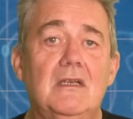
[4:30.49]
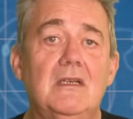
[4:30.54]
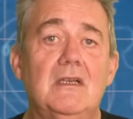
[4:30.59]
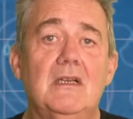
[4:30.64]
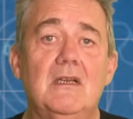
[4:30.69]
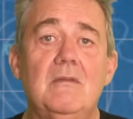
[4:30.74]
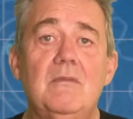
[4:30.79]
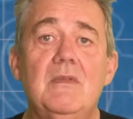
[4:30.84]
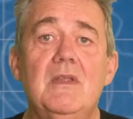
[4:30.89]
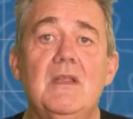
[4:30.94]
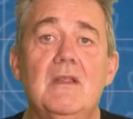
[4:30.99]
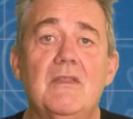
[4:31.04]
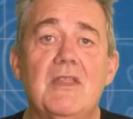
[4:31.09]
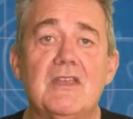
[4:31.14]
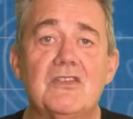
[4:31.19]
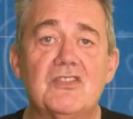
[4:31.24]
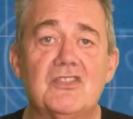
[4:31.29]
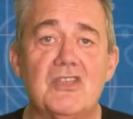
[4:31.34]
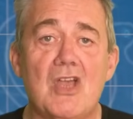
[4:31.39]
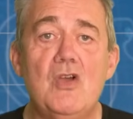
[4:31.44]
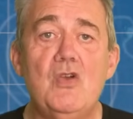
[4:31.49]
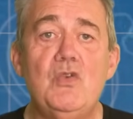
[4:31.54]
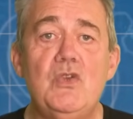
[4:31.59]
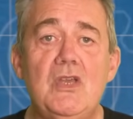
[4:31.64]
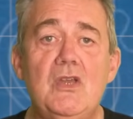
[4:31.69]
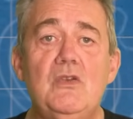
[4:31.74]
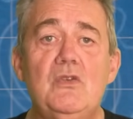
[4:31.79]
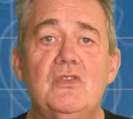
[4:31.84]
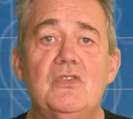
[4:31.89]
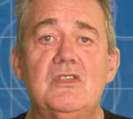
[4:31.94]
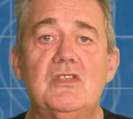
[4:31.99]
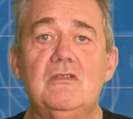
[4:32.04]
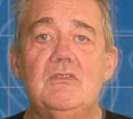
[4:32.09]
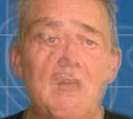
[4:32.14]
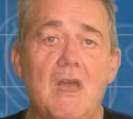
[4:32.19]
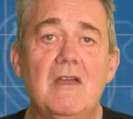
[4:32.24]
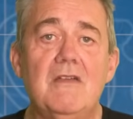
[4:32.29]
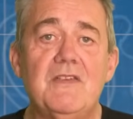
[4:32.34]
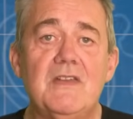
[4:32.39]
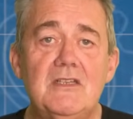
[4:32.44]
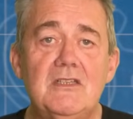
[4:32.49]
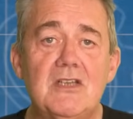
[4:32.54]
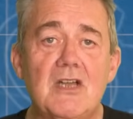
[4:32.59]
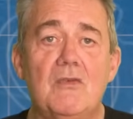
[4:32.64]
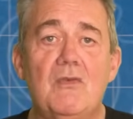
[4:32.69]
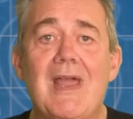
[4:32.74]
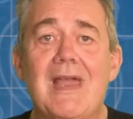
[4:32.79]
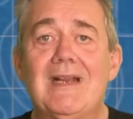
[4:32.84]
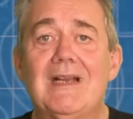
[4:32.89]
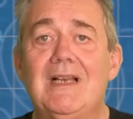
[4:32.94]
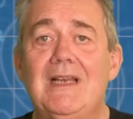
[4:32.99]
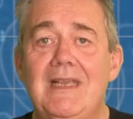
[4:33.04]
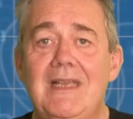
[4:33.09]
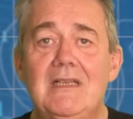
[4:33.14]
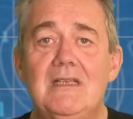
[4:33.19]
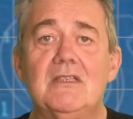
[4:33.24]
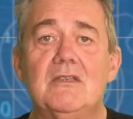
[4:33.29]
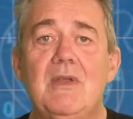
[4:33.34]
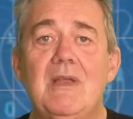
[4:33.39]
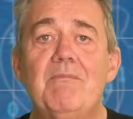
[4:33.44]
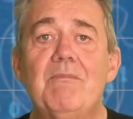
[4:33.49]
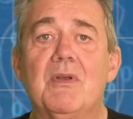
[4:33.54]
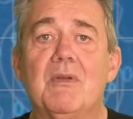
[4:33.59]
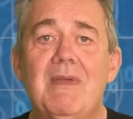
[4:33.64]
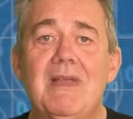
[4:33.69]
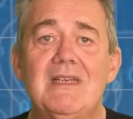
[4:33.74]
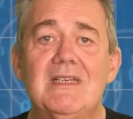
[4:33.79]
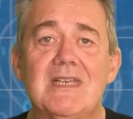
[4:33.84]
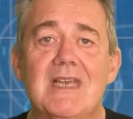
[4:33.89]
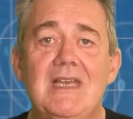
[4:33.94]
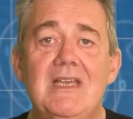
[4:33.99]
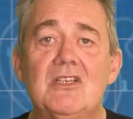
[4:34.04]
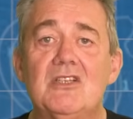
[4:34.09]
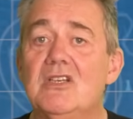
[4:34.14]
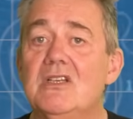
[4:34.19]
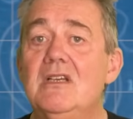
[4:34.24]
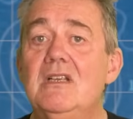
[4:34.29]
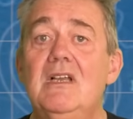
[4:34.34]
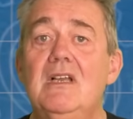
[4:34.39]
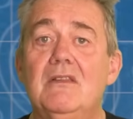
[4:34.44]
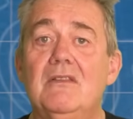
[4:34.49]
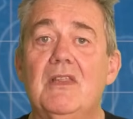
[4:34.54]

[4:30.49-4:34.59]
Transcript: They're so used to diving directly into implementation